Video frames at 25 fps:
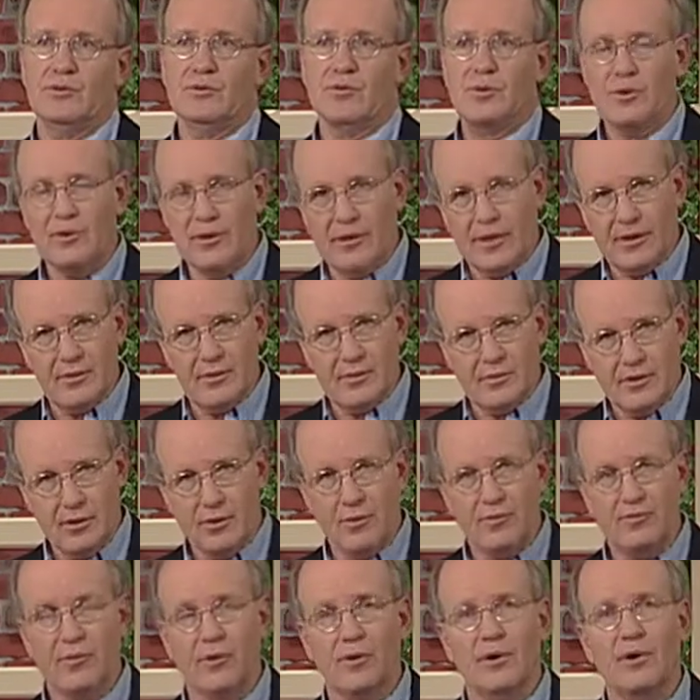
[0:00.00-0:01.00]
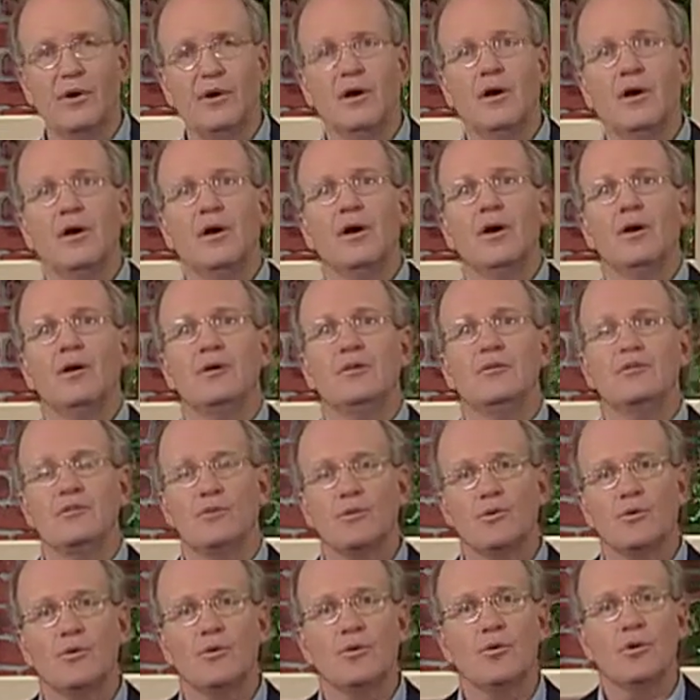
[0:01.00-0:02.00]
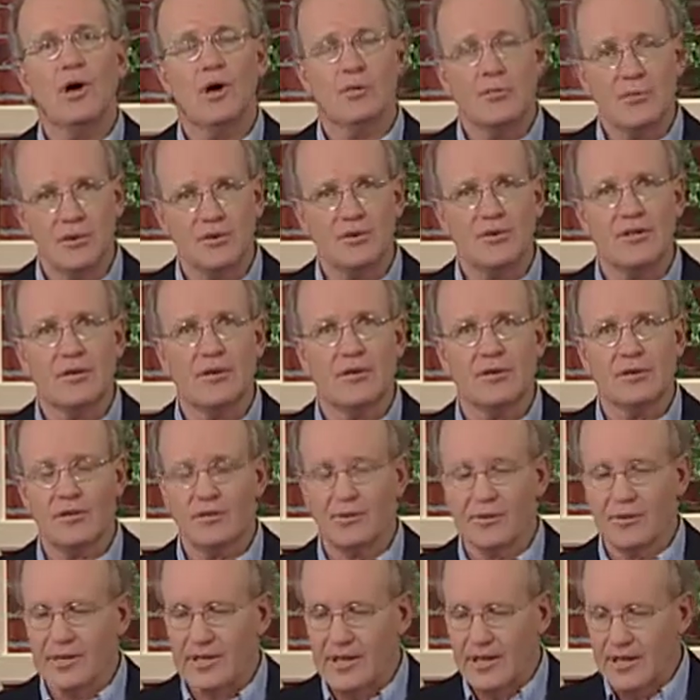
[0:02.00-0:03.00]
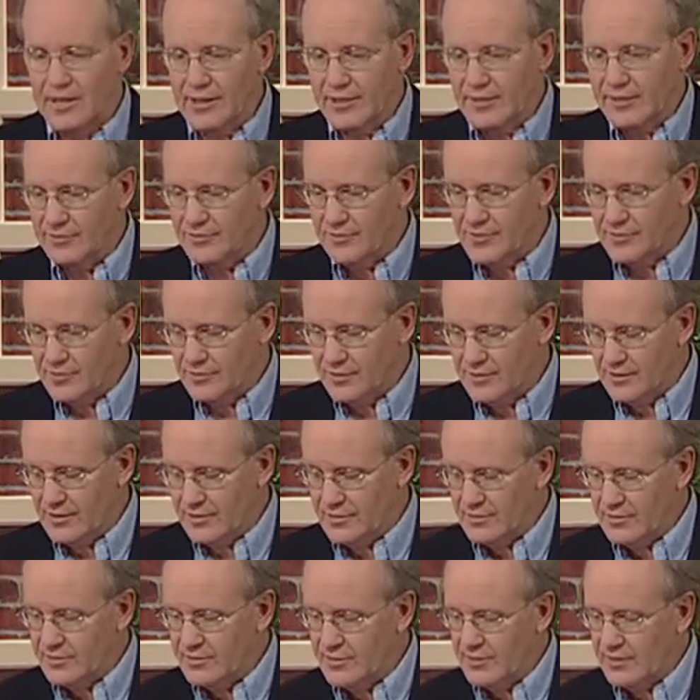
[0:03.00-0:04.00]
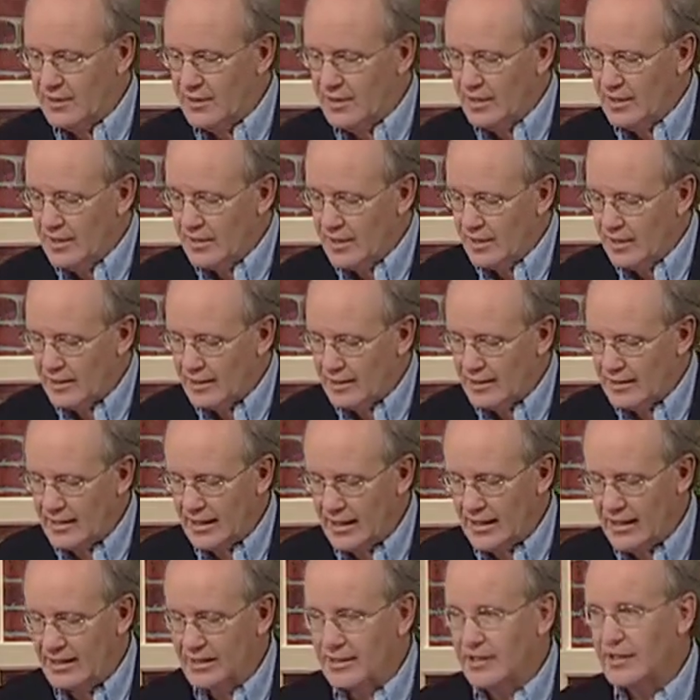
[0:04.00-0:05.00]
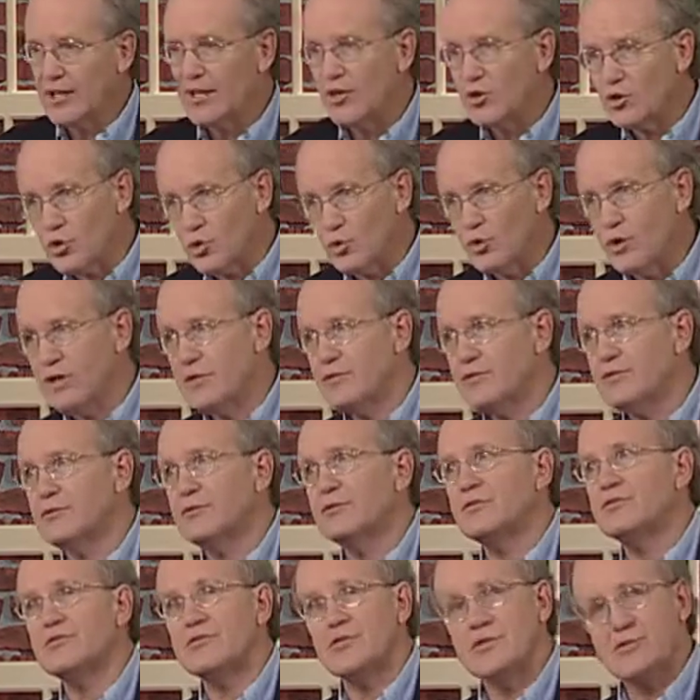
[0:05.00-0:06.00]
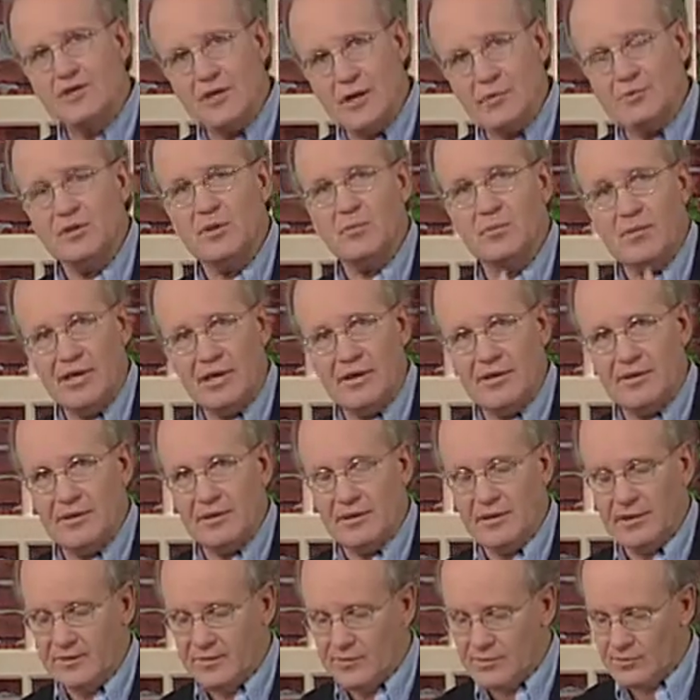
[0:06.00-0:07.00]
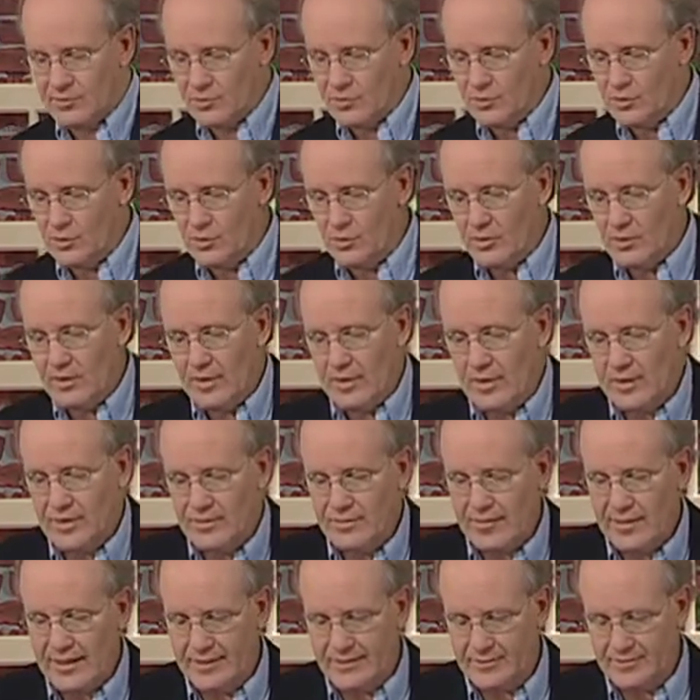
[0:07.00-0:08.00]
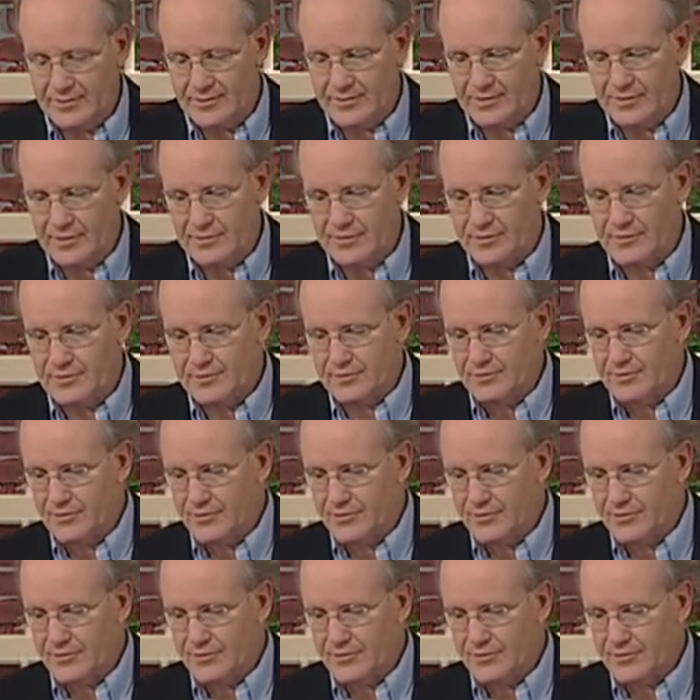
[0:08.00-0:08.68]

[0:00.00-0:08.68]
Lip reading: turn it over to a particular kind of disease, can increase susceptibility to that disease.